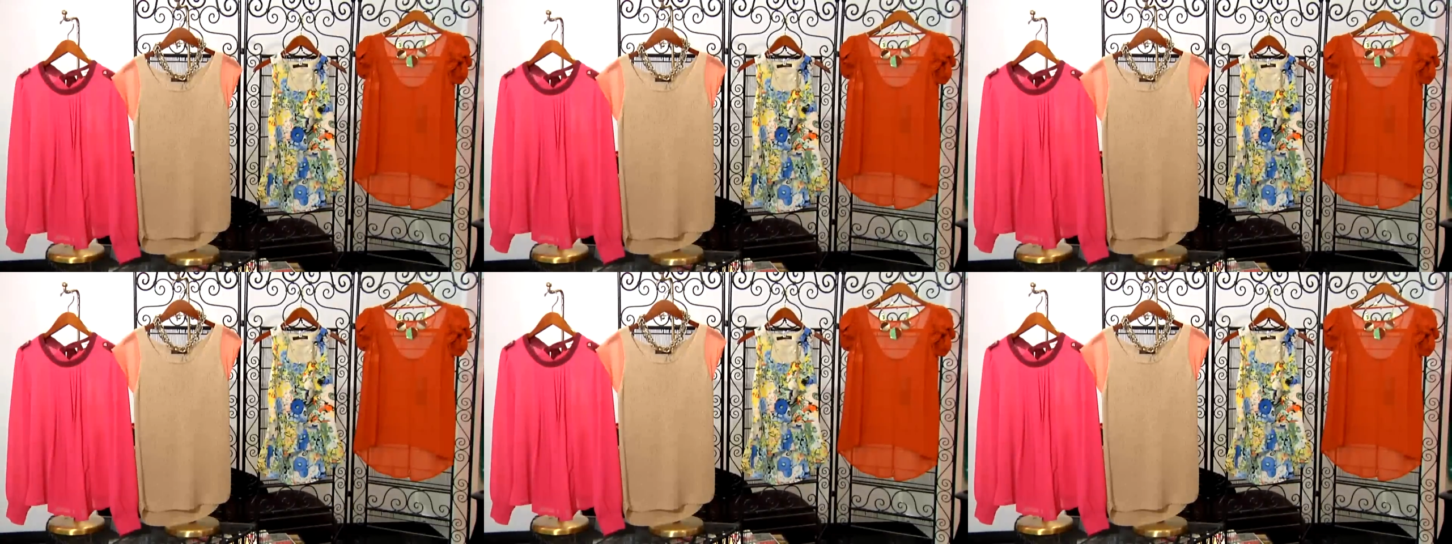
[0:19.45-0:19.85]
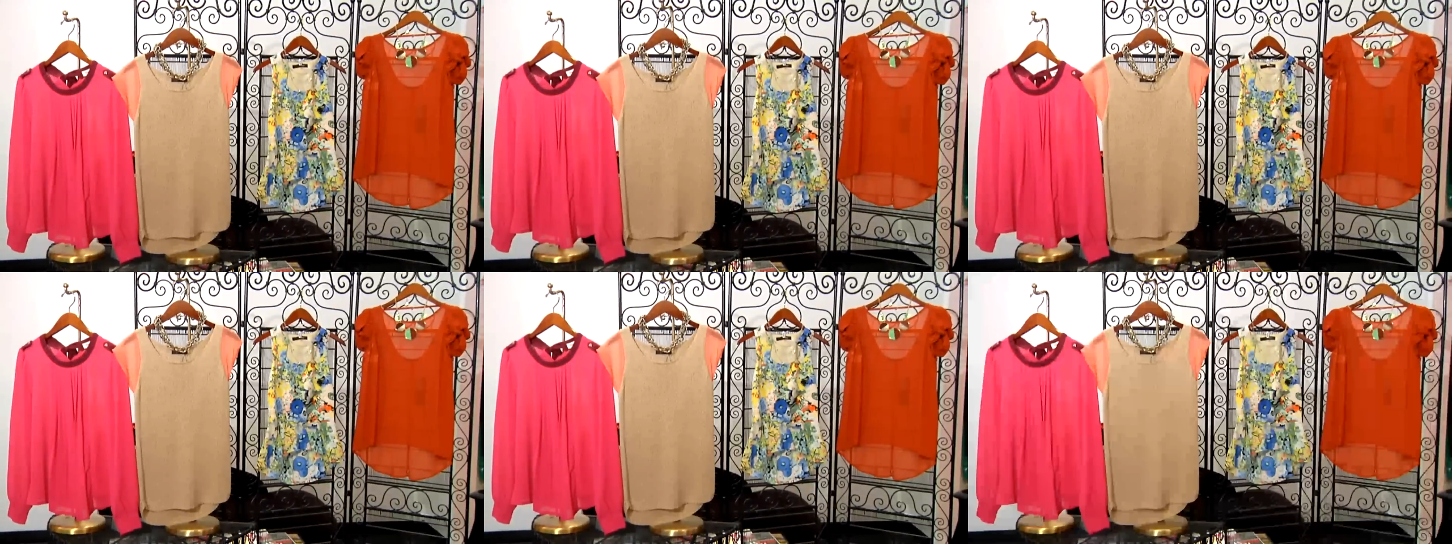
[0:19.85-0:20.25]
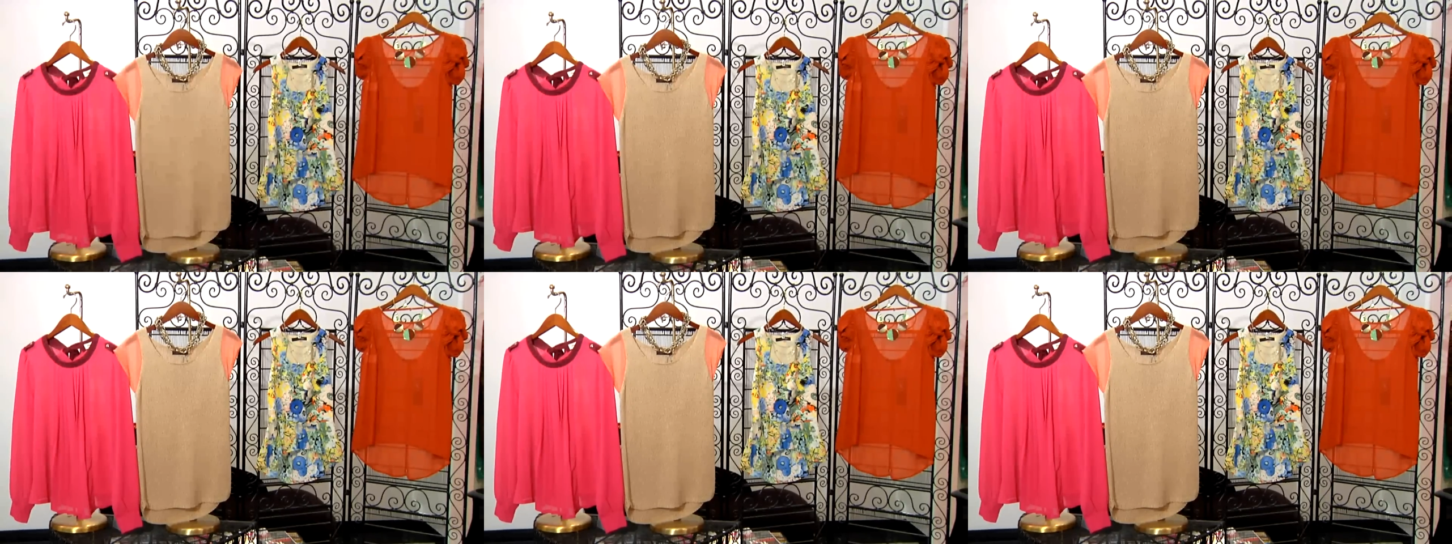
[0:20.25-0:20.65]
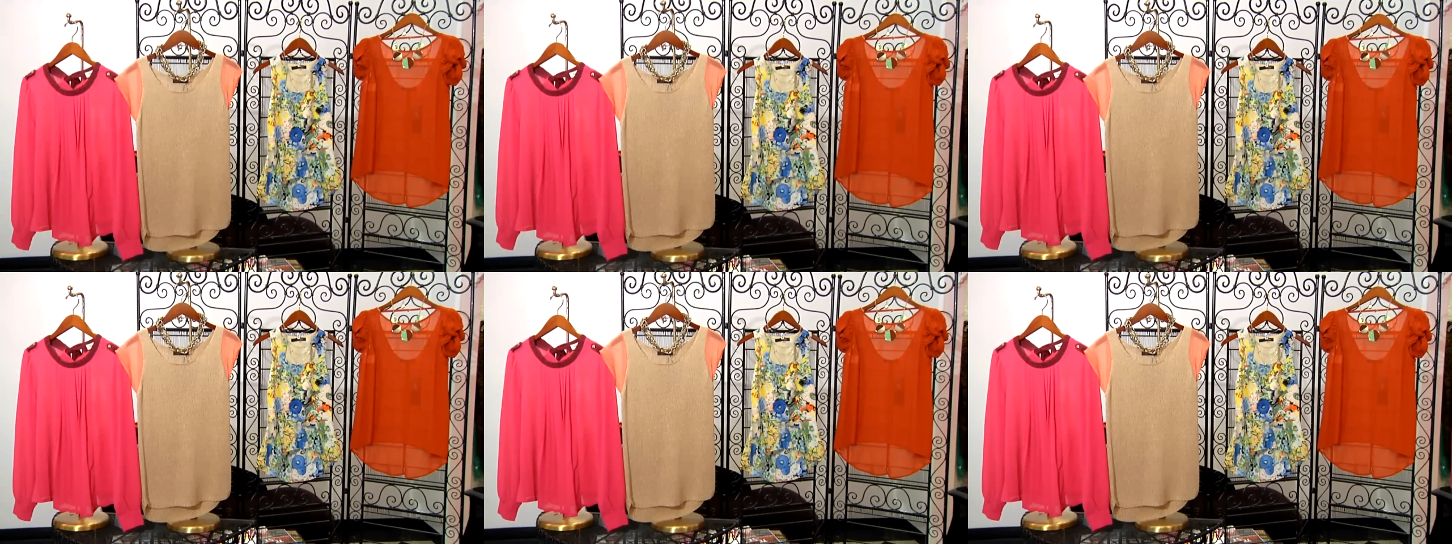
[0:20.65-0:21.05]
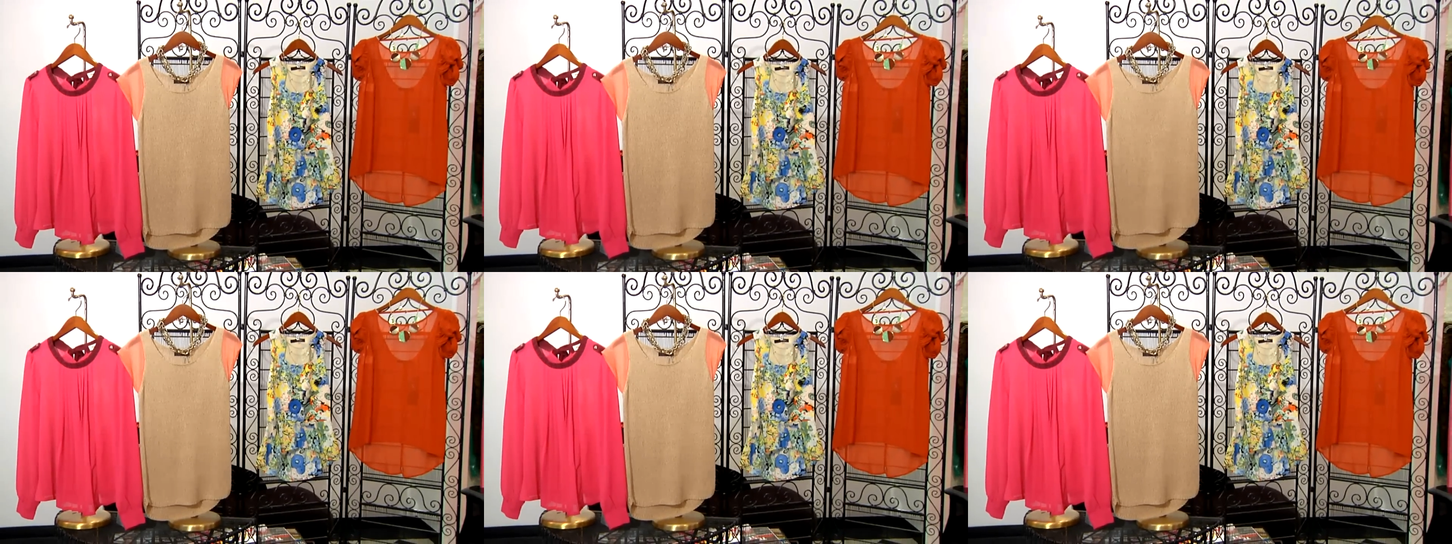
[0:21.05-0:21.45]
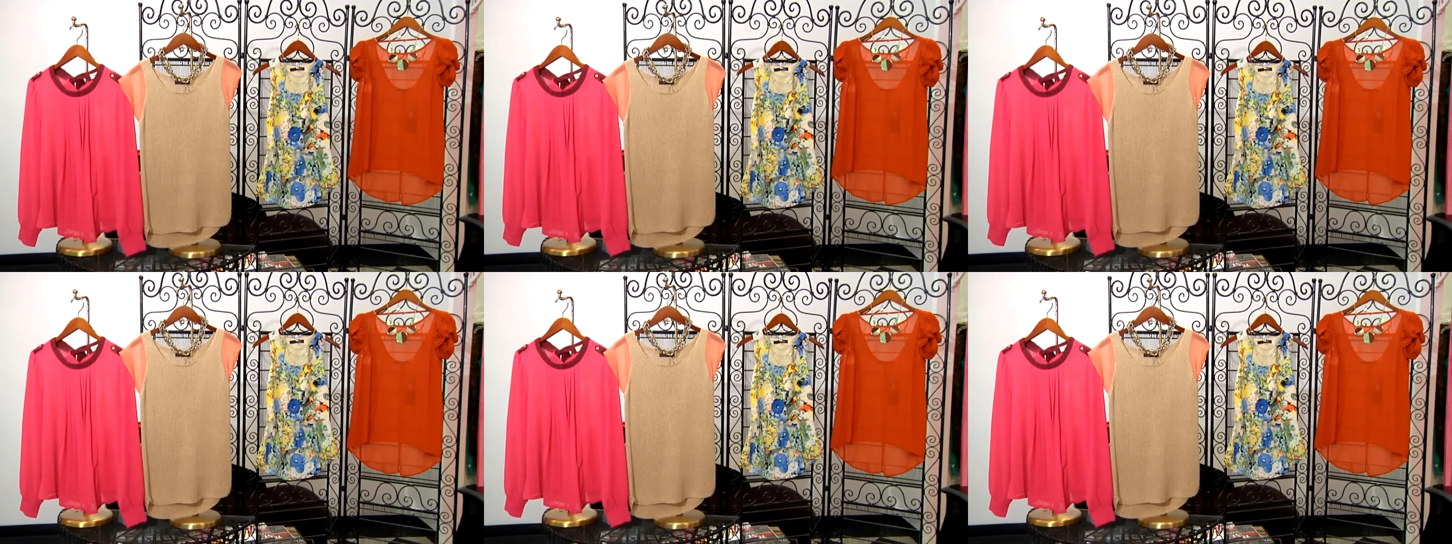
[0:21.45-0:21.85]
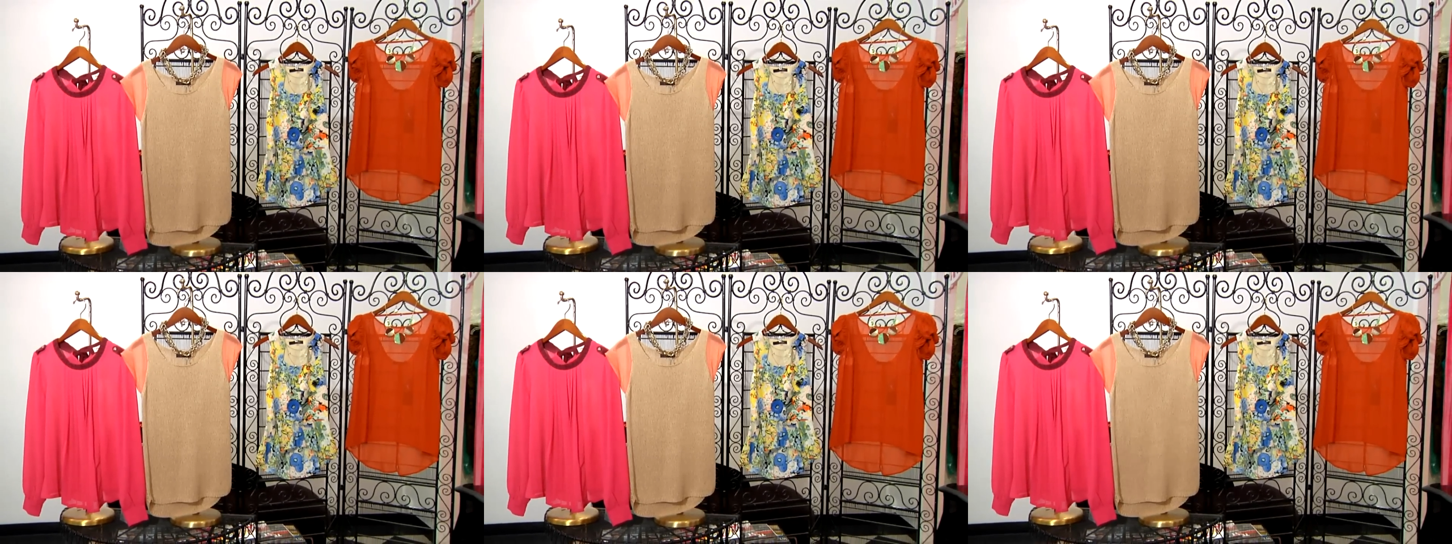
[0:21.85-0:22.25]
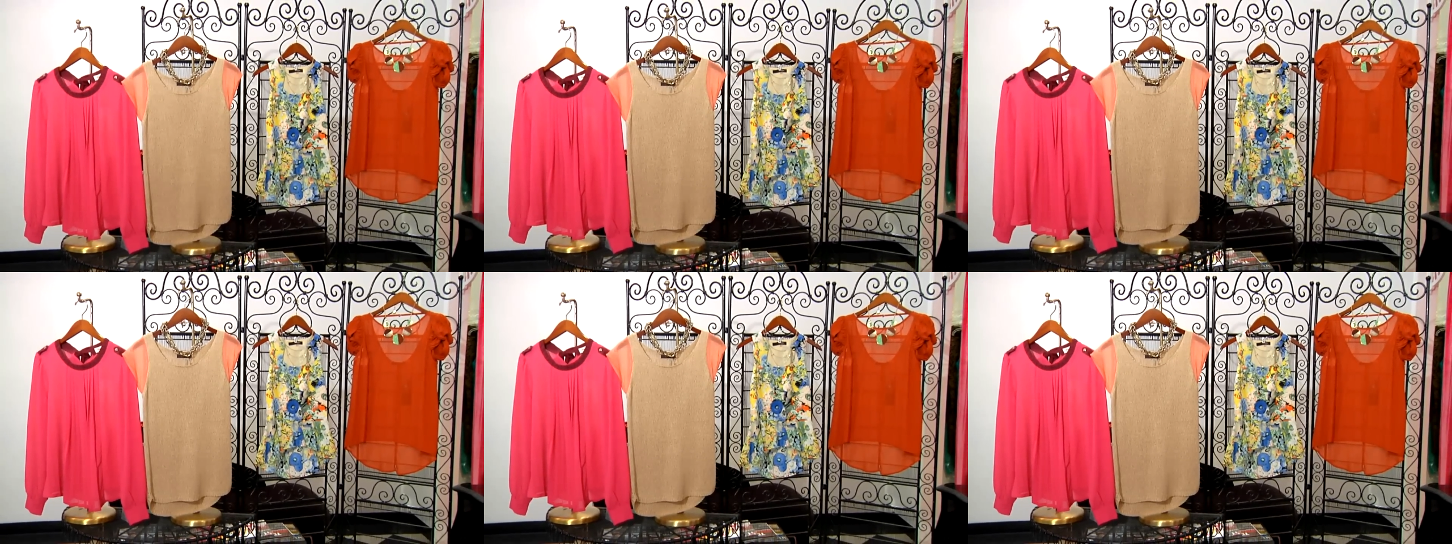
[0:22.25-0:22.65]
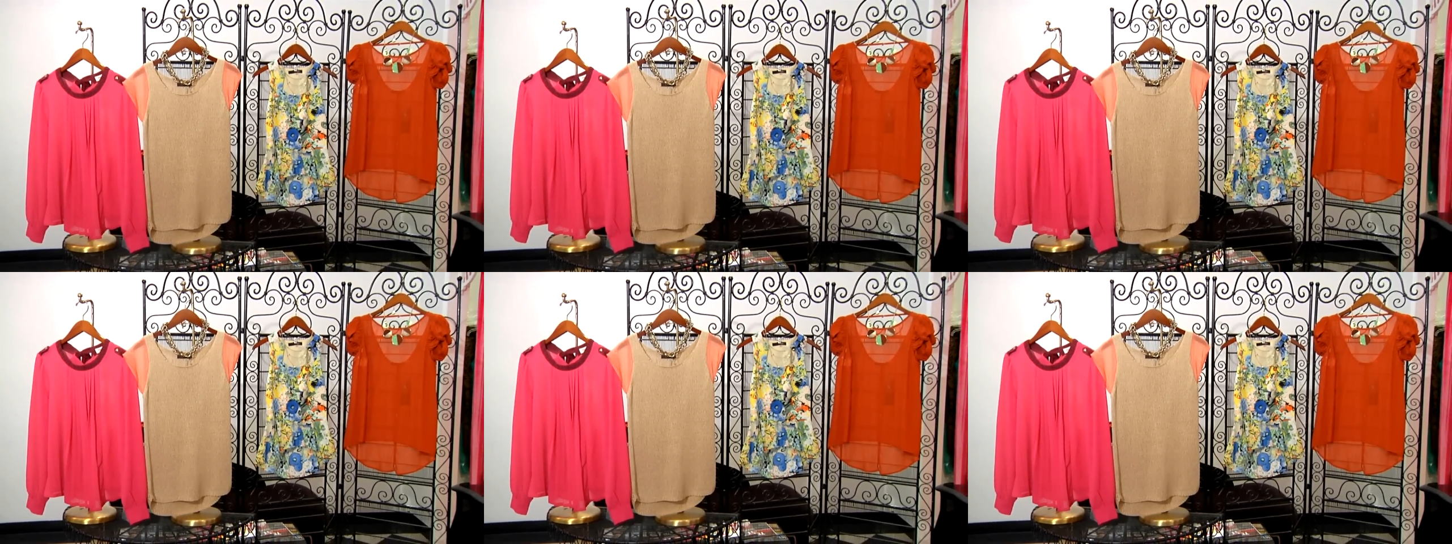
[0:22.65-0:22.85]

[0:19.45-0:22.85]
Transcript: Nobody's mouth can be seen.